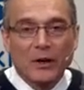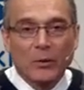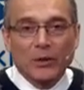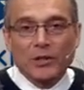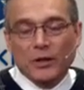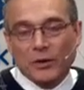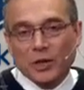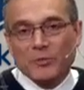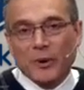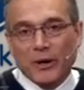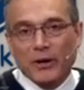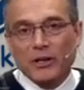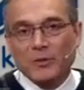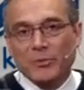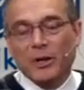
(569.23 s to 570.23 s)
What's your
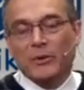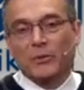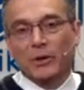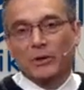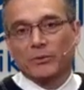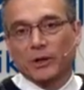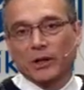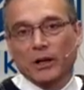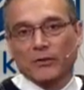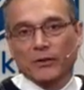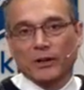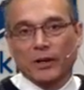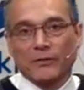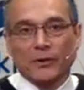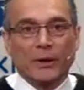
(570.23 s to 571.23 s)
experience been with
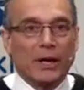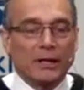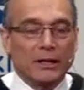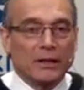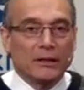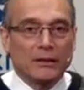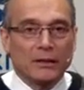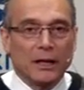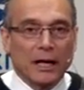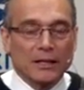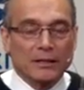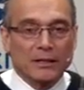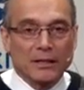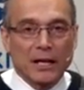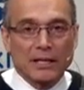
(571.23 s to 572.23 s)
recovery? Have you had to
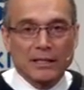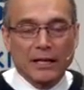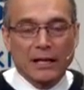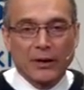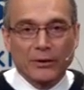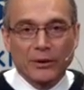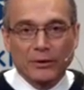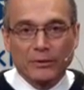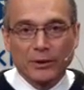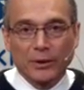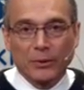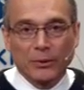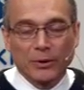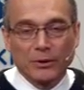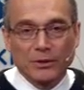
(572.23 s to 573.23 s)
actually test that out in a
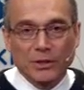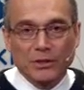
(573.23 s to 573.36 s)
real world